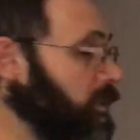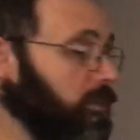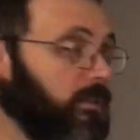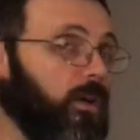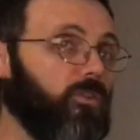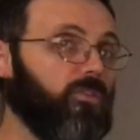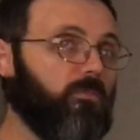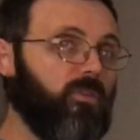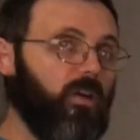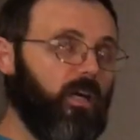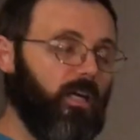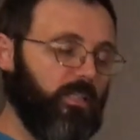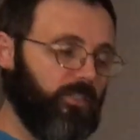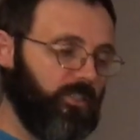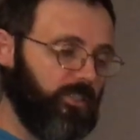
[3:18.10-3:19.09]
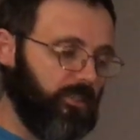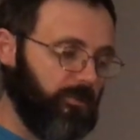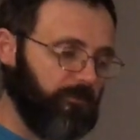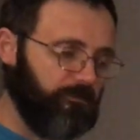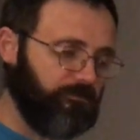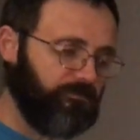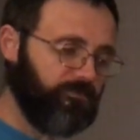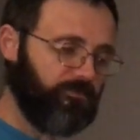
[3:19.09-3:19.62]
load the brush,
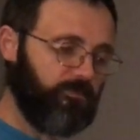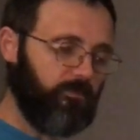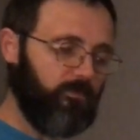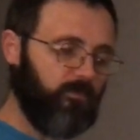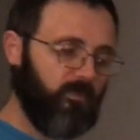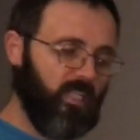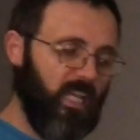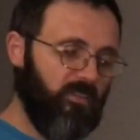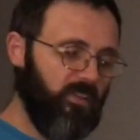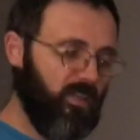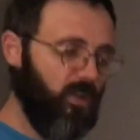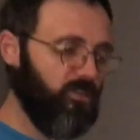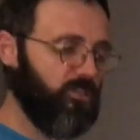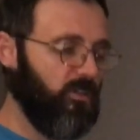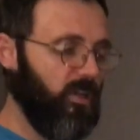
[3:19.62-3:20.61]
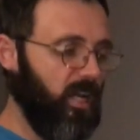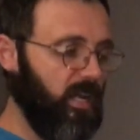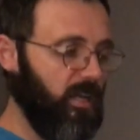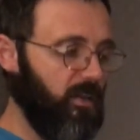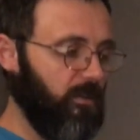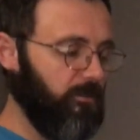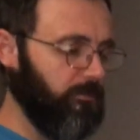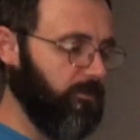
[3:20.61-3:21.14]
and then also
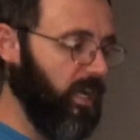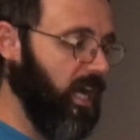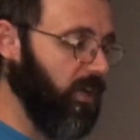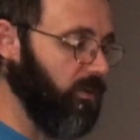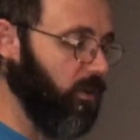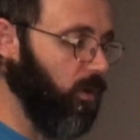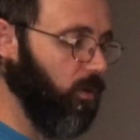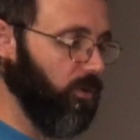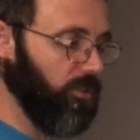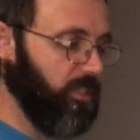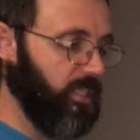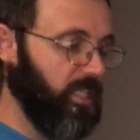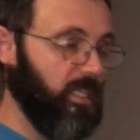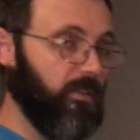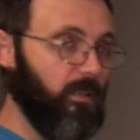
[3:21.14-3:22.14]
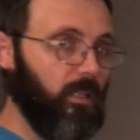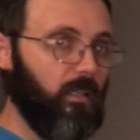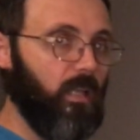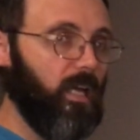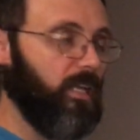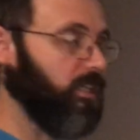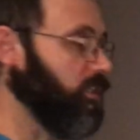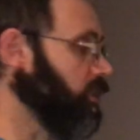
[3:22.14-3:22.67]
how, how to hold it to get a
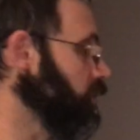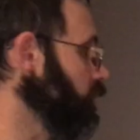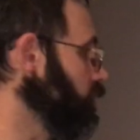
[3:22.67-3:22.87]
lot of good